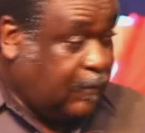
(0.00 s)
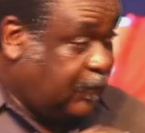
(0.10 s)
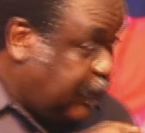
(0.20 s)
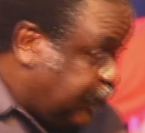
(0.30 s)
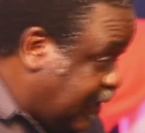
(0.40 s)

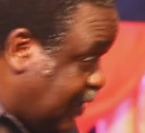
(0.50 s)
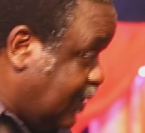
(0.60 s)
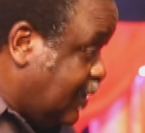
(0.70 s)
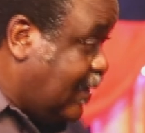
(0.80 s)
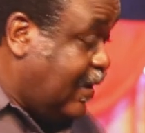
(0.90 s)

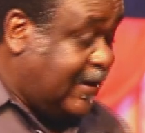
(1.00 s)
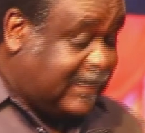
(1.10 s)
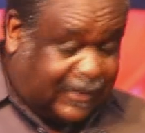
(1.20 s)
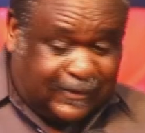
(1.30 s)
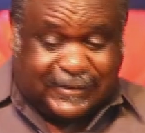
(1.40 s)
15 and
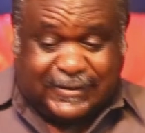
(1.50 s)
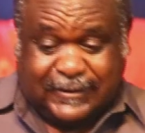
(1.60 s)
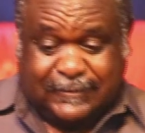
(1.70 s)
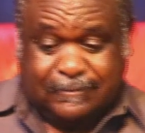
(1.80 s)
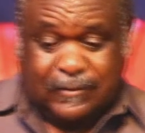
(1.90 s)

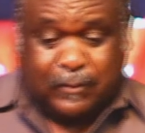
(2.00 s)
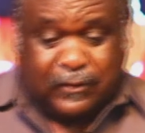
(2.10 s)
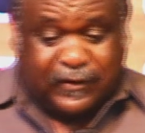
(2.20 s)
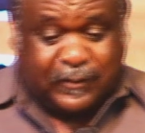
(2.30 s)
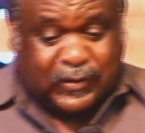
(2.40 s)
17.
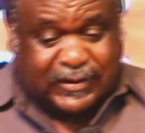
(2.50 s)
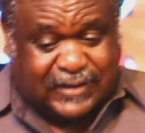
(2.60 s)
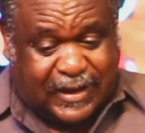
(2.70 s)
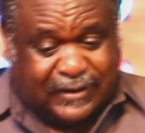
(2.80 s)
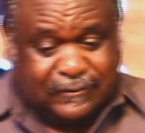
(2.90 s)
Proverb
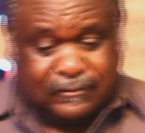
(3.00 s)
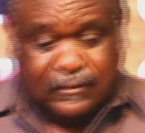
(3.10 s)
29.